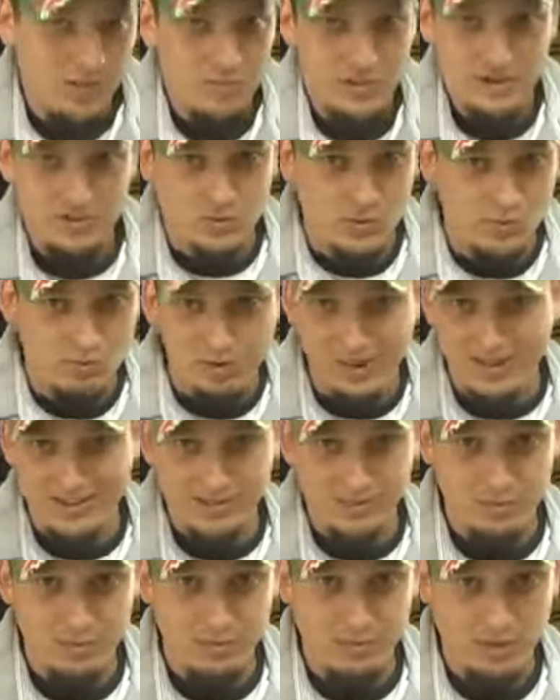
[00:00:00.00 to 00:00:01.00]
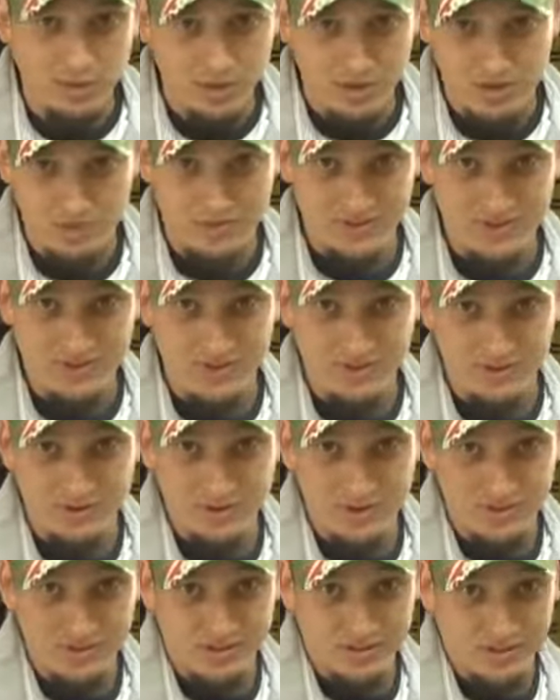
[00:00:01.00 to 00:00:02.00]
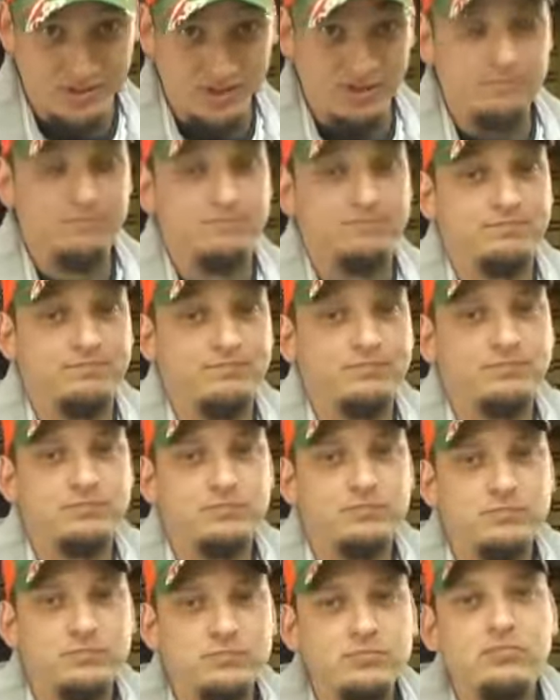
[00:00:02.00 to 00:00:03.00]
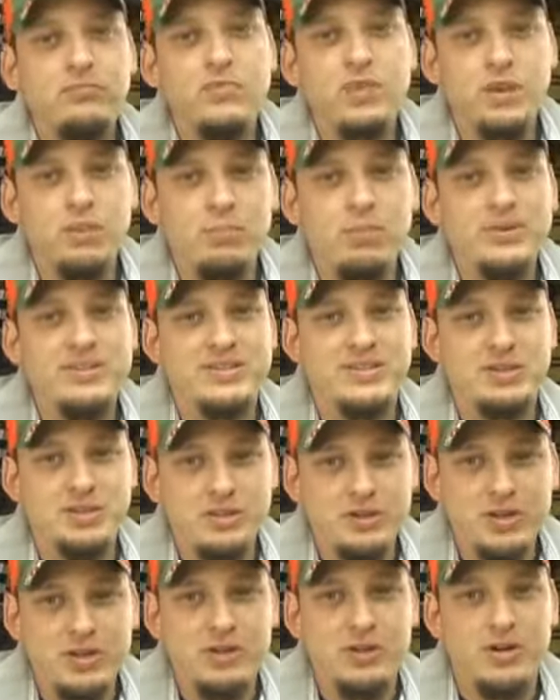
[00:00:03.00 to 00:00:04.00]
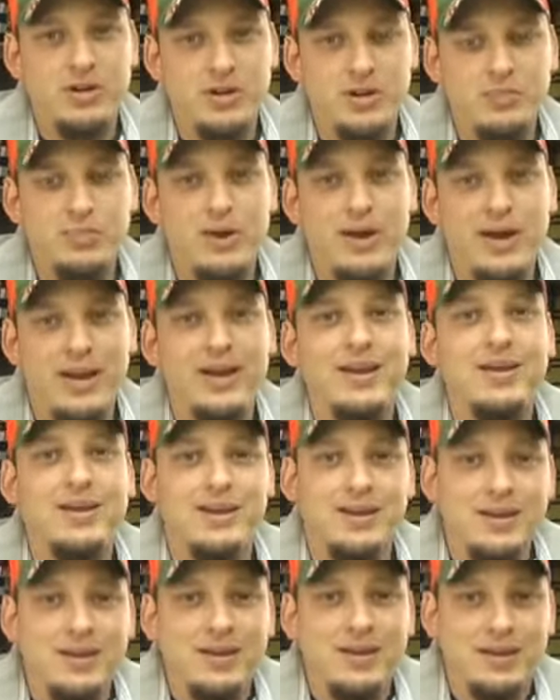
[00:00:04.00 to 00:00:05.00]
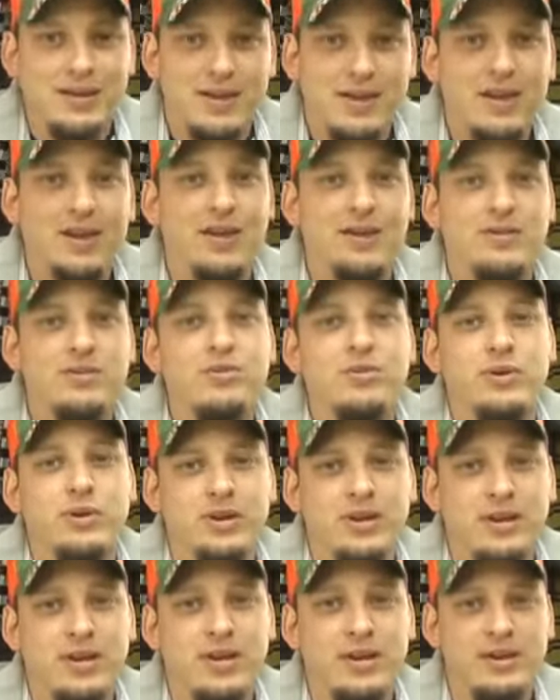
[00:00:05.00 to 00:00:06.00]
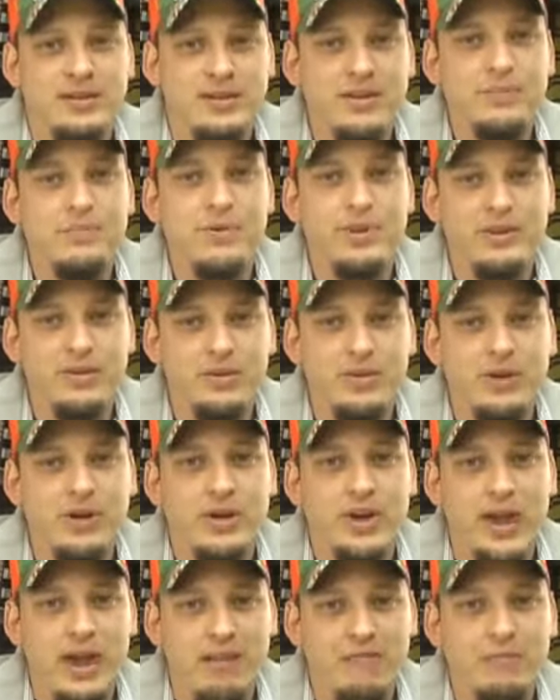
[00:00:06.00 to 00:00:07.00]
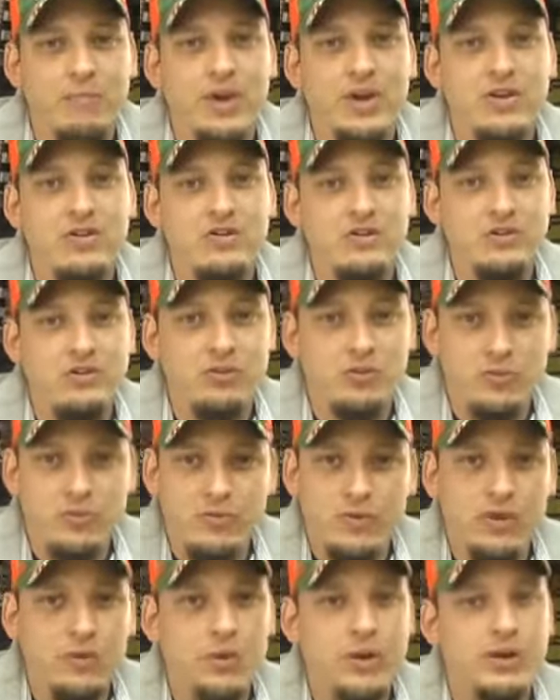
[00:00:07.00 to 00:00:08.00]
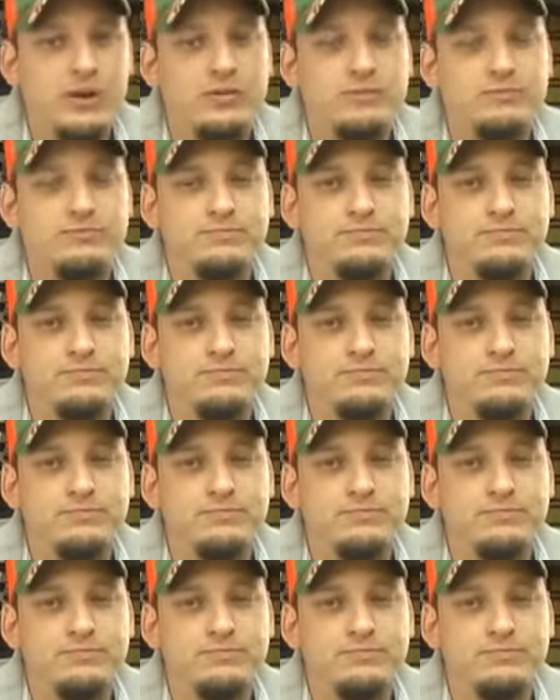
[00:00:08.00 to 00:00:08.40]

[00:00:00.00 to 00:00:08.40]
You might as well blindly promote it if it didn't do anything, right? But since you did buy it, get into it. Get deep into it. Have patience. Review it.